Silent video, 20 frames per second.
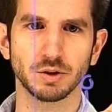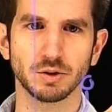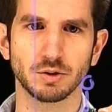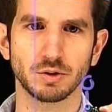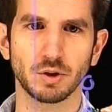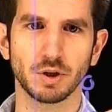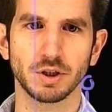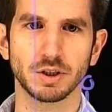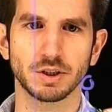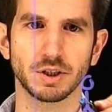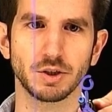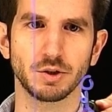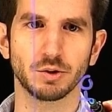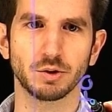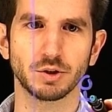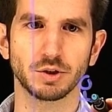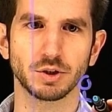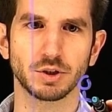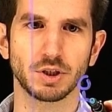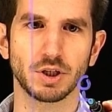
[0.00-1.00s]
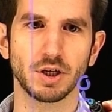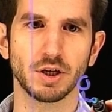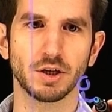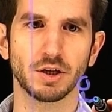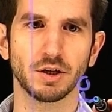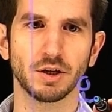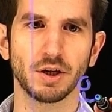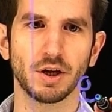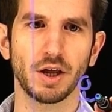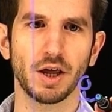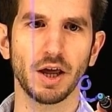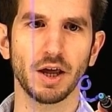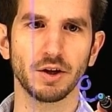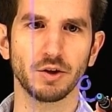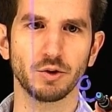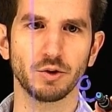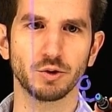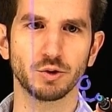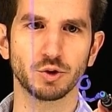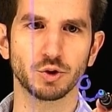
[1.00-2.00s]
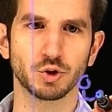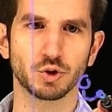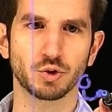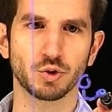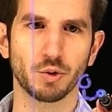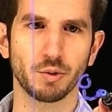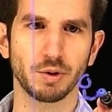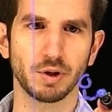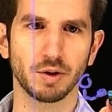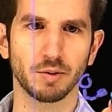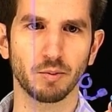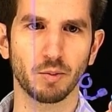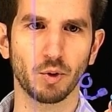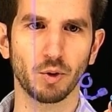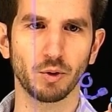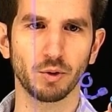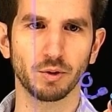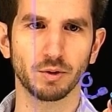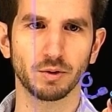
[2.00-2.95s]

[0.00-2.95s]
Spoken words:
So let's say you're just here and you're just throwing a ball